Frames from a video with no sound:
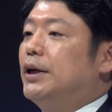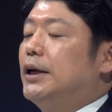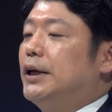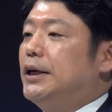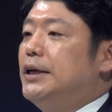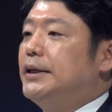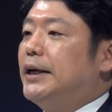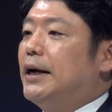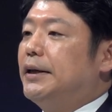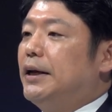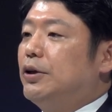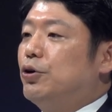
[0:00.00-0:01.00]
such as
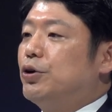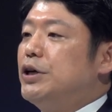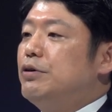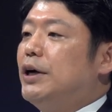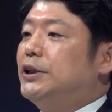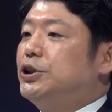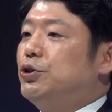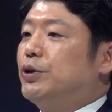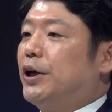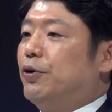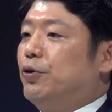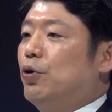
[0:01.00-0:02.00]
Internet
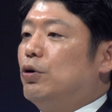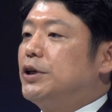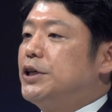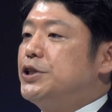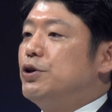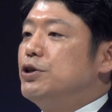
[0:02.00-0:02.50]
Infrastructure Business,